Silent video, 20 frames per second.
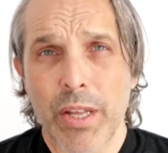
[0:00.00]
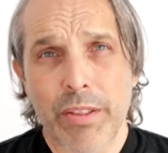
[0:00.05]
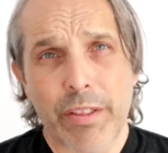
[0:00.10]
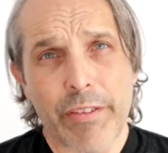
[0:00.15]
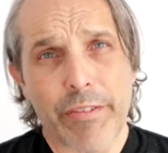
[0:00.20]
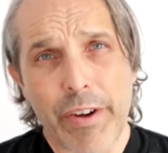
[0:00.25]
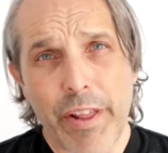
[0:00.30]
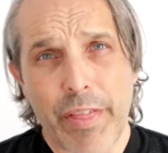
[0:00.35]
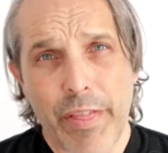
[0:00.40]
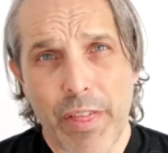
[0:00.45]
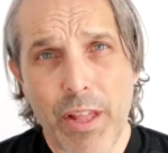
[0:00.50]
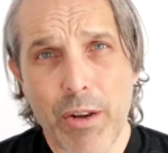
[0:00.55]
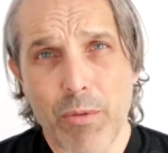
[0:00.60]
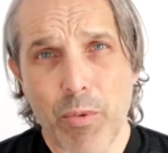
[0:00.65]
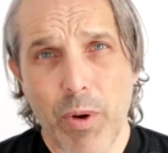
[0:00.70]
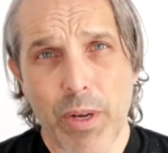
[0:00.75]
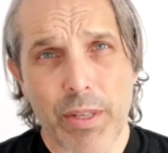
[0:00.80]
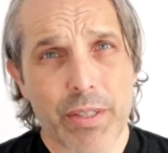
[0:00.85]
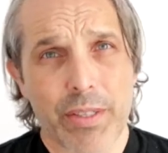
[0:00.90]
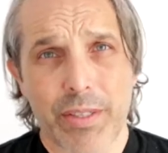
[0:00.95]
The very thin
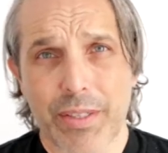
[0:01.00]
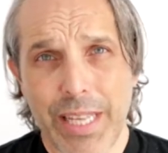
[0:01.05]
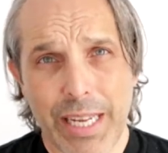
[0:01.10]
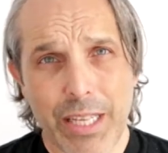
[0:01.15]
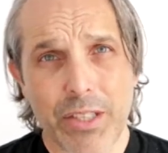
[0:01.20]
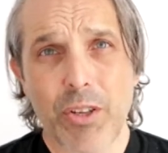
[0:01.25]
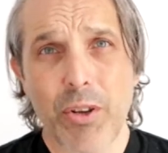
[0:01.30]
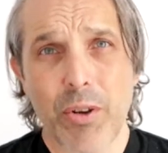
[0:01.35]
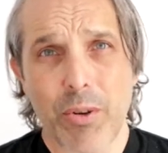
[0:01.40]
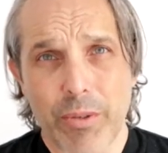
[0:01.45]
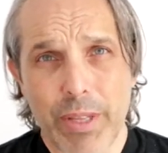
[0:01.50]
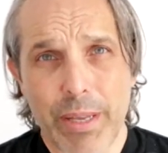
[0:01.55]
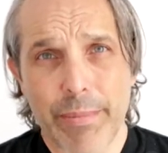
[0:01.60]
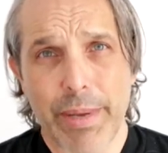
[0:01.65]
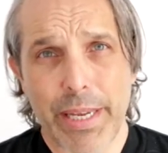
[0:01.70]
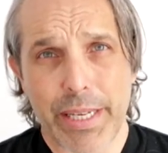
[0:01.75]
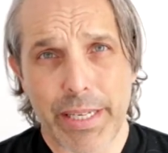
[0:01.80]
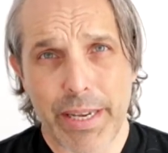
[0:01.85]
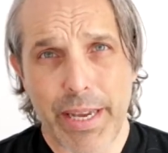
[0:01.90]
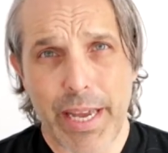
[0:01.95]
ones, they
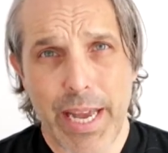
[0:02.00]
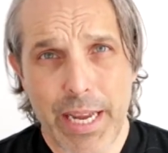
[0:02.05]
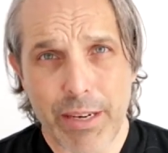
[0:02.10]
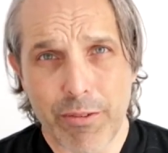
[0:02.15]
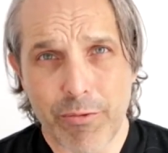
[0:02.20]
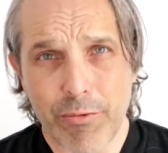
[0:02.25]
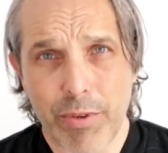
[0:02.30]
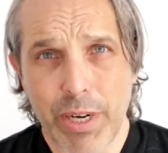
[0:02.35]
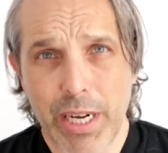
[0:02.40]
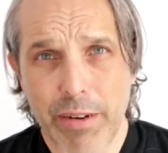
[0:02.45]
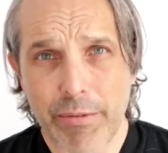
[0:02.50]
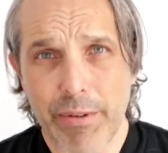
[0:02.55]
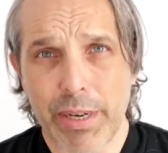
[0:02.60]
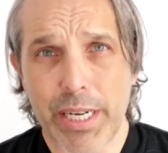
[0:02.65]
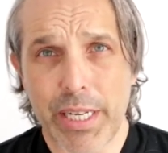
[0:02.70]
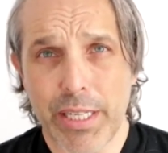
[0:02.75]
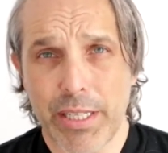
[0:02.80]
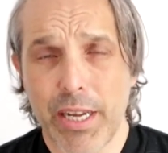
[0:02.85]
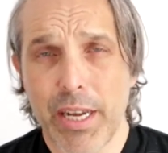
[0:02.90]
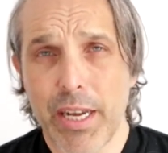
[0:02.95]
make your hand really,
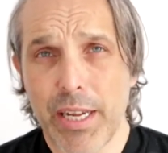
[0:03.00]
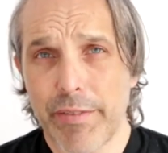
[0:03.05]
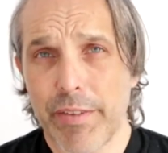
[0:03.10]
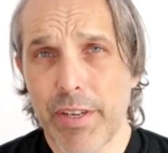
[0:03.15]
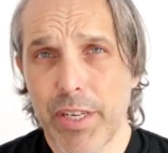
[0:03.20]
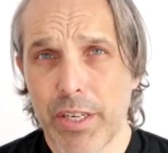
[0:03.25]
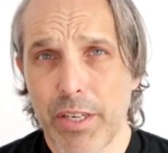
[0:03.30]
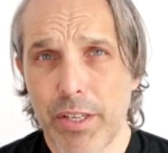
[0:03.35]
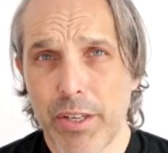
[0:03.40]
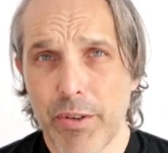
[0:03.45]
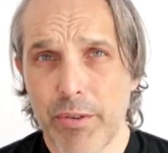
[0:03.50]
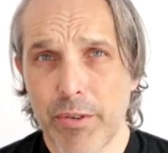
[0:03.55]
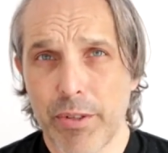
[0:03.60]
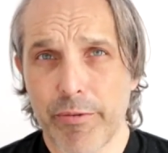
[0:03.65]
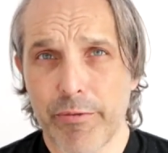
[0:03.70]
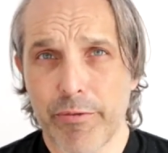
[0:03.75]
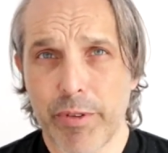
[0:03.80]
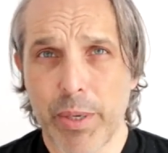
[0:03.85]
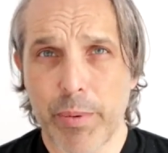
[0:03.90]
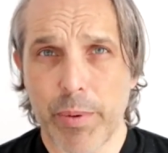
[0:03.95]
really tired if you're going to use
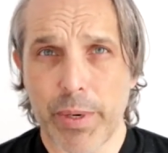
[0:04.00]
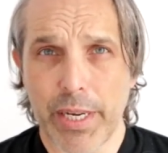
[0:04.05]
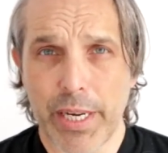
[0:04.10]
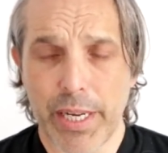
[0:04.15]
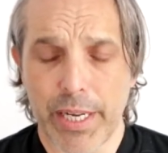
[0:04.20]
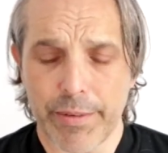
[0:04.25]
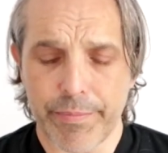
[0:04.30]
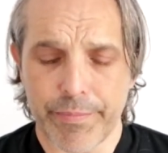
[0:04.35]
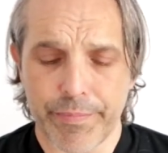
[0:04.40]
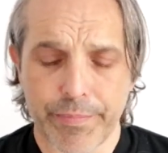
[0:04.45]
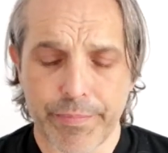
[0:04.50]
them frequently.